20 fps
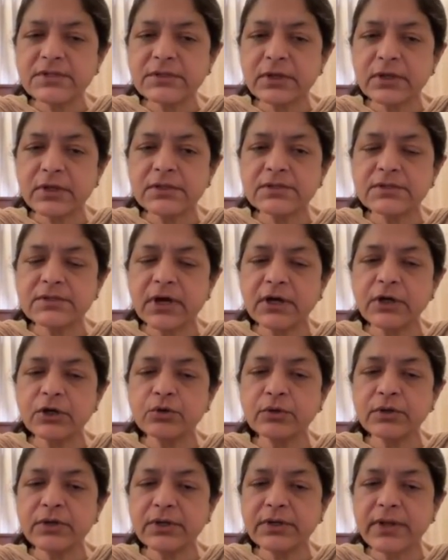is done
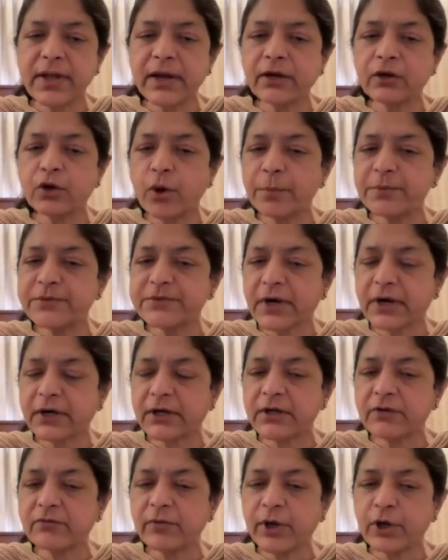to detect
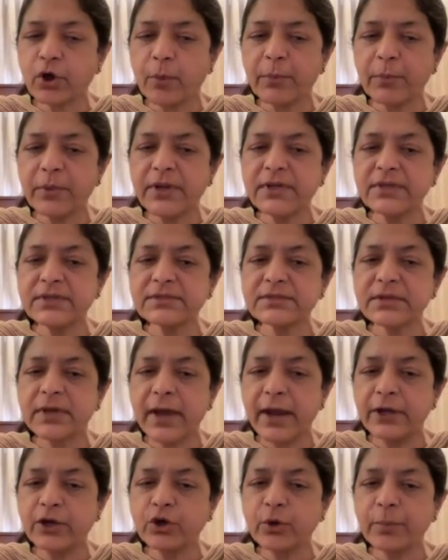obstructive anomalies,
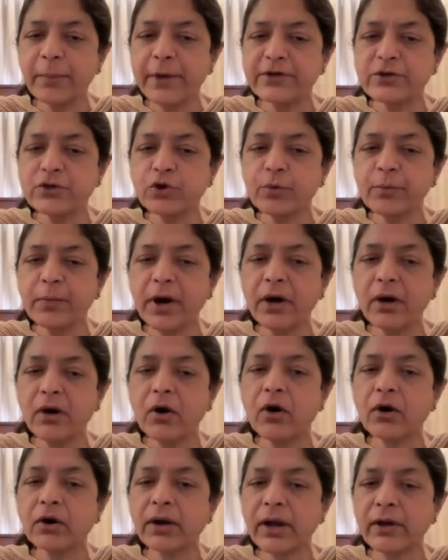endometrioma,
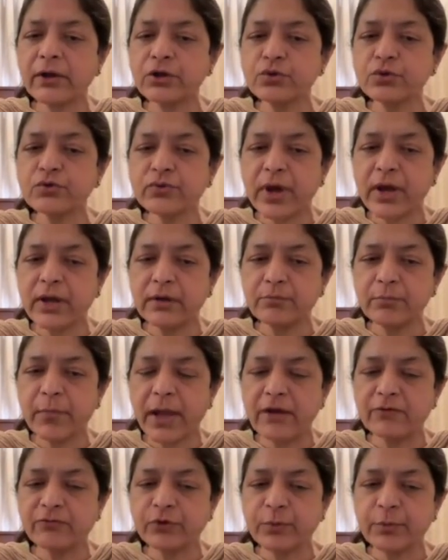or uterine
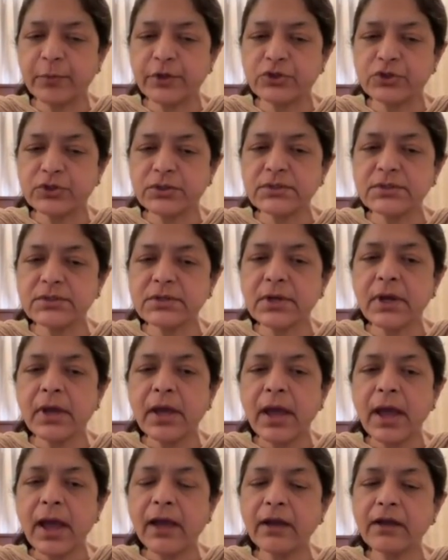malformations.
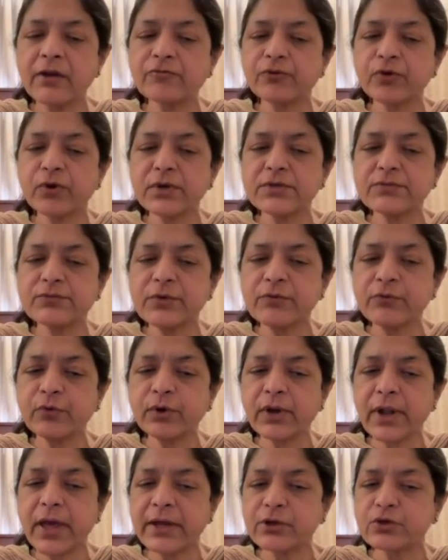And of course, we
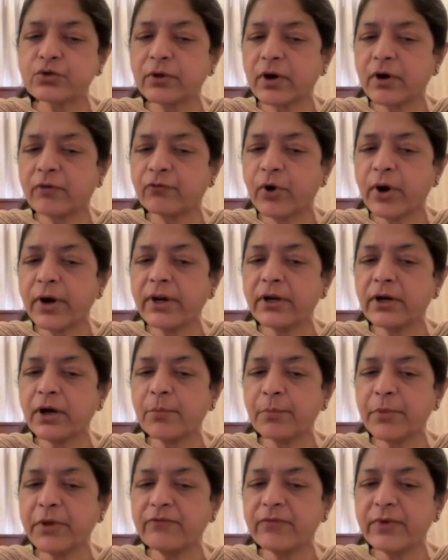would like to avoid a
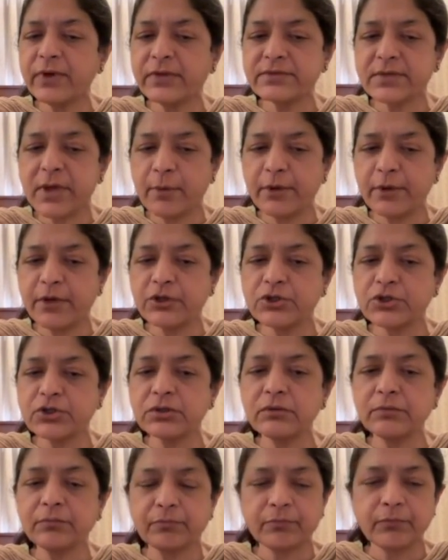PB
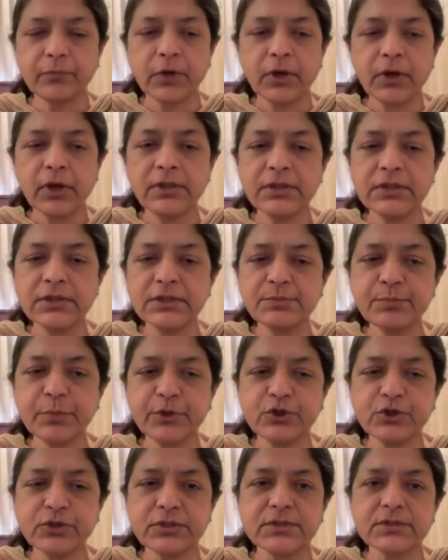examination in these
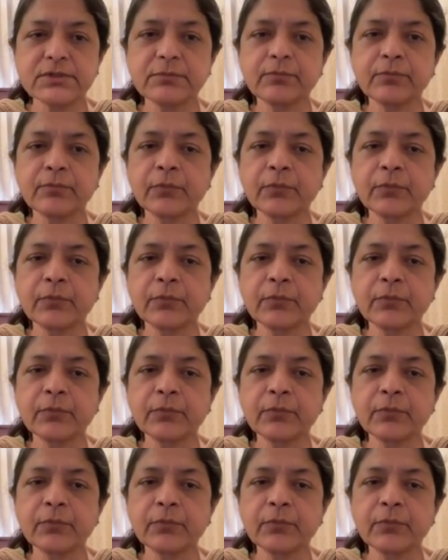patients.